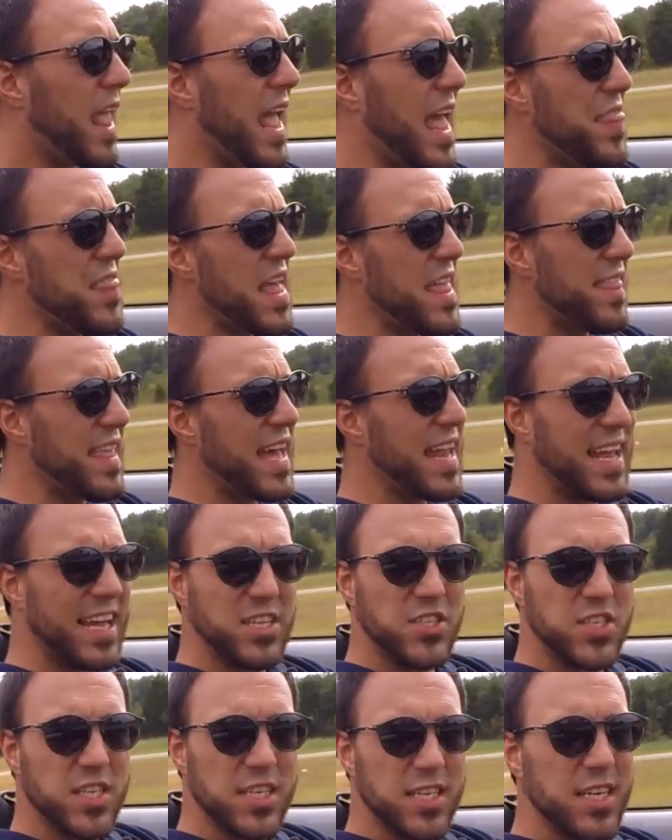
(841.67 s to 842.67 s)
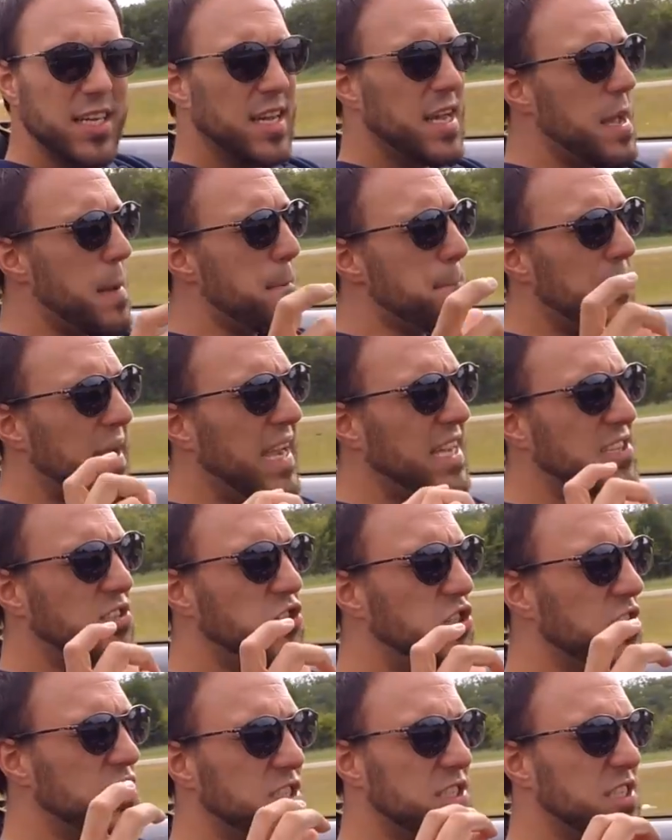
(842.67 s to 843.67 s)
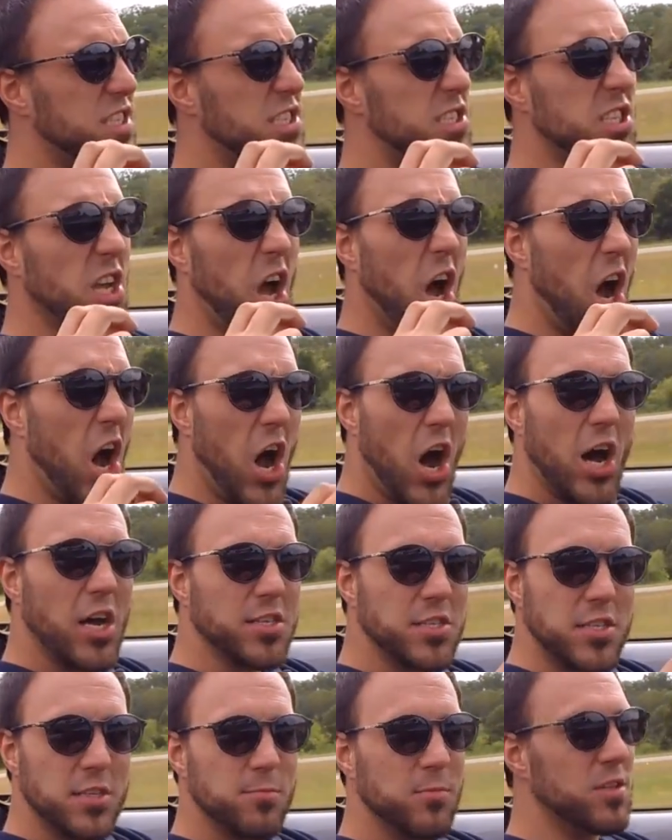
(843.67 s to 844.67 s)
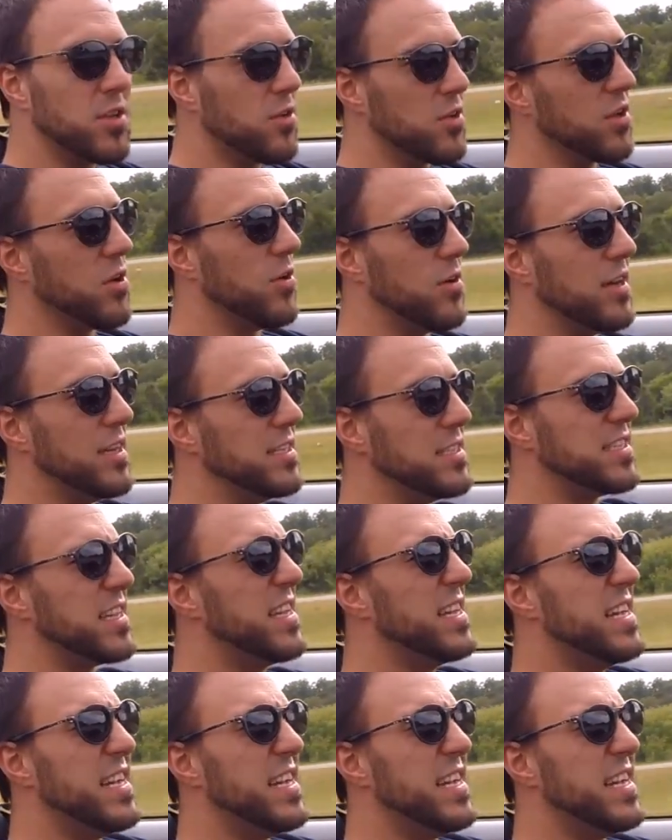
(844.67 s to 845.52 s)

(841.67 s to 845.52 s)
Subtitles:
And then that engine makes just this awesome little noise.